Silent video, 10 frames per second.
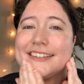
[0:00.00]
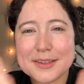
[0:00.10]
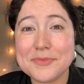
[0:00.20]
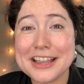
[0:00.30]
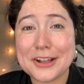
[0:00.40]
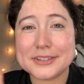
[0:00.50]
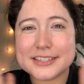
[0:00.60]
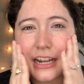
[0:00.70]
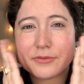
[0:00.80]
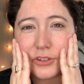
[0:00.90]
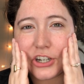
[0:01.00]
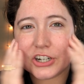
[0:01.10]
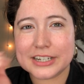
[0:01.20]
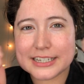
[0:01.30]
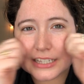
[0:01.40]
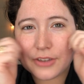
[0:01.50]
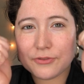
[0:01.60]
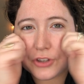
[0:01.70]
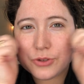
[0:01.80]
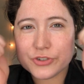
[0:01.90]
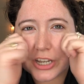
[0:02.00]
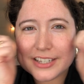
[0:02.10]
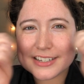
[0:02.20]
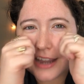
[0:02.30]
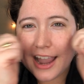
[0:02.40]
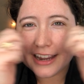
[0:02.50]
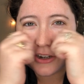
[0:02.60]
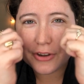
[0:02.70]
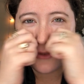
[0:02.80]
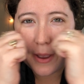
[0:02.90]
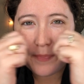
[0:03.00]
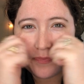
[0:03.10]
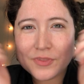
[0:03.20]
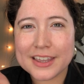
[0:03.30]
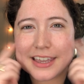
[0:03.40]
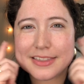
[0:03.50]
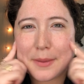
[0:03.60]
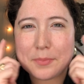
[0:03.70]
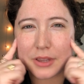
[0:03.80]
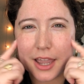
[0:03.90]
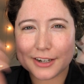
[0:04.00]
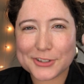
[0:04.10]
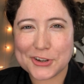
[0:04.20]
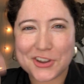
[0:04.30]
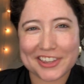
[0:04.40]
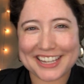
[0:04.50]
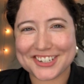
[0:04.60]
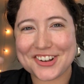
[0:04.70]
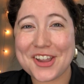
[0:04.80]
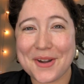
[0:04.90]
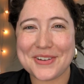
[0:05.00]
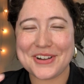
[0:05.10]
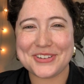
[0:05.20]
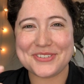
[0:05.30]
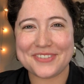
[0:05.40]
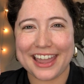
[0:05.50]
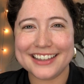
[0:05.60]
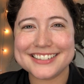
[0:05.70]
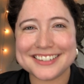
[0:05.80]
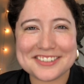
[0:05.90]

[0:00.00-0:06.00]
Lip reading: Something else that I've learned is if you just kind of get the blood circulation going on your face.